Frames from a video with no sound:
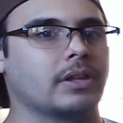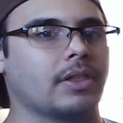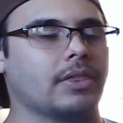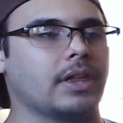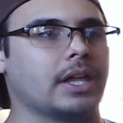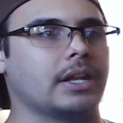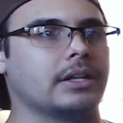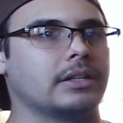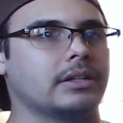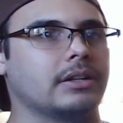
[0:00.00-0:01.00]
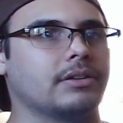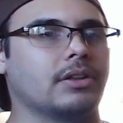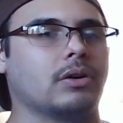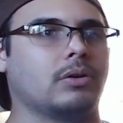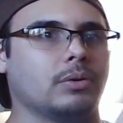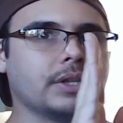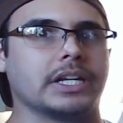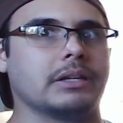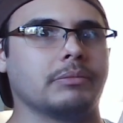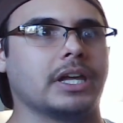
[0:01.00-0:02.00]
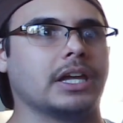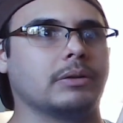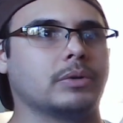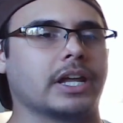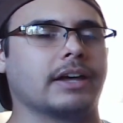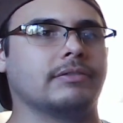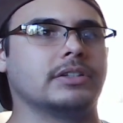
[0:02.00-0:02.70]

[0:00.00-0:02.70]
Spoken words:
then the hole that he made would have